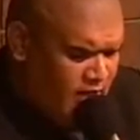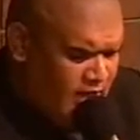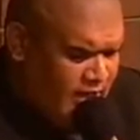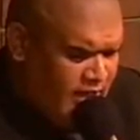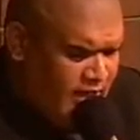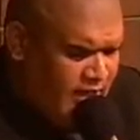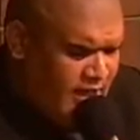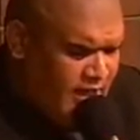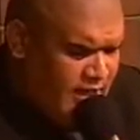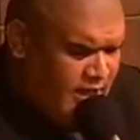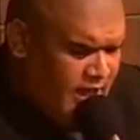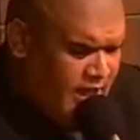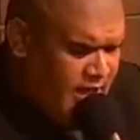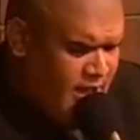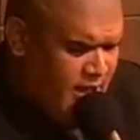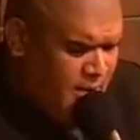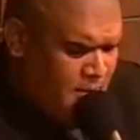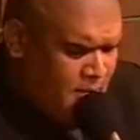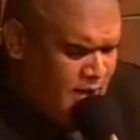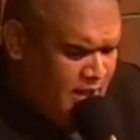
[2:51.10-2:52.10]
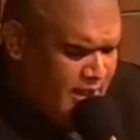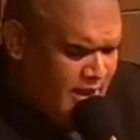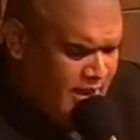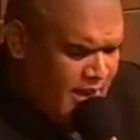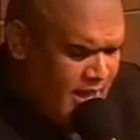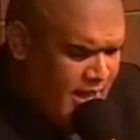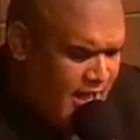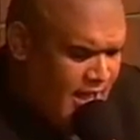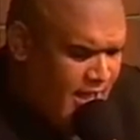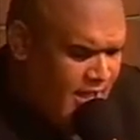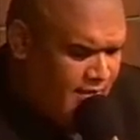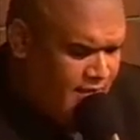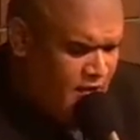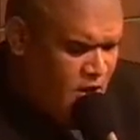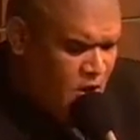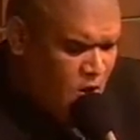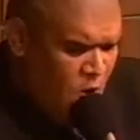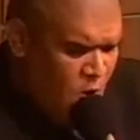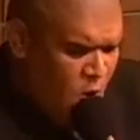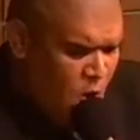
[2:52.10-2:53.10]
the agape love.
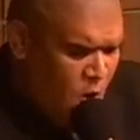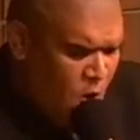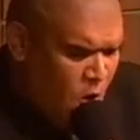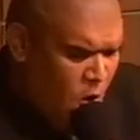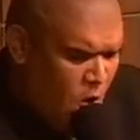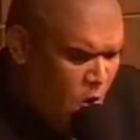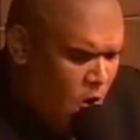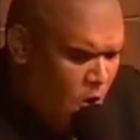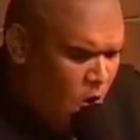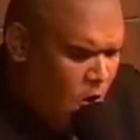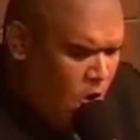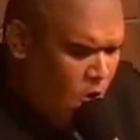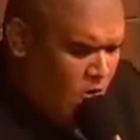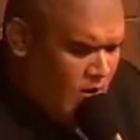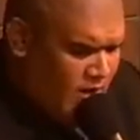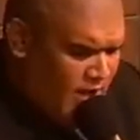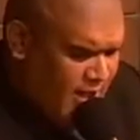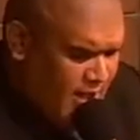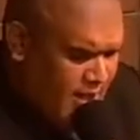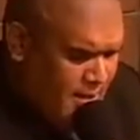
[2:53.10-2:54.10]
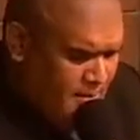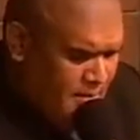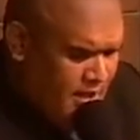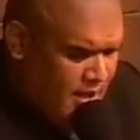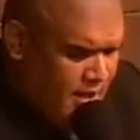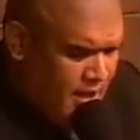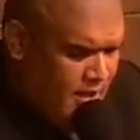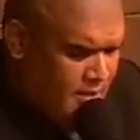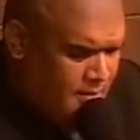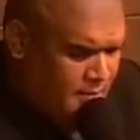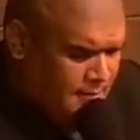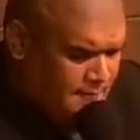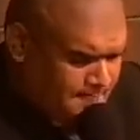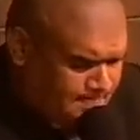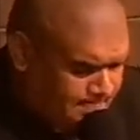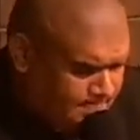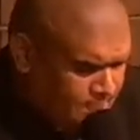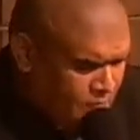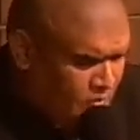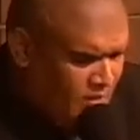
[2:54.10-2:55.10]
Oh, come up
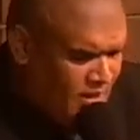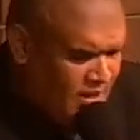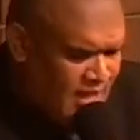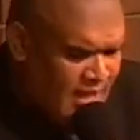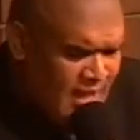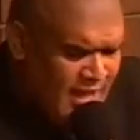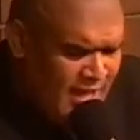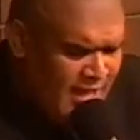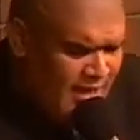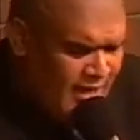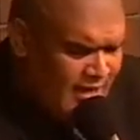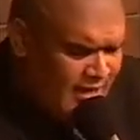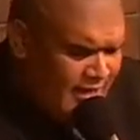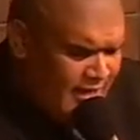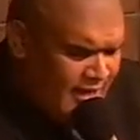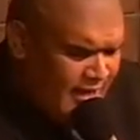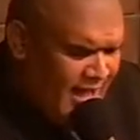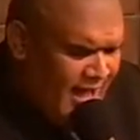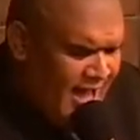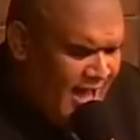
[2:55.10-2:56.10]
a little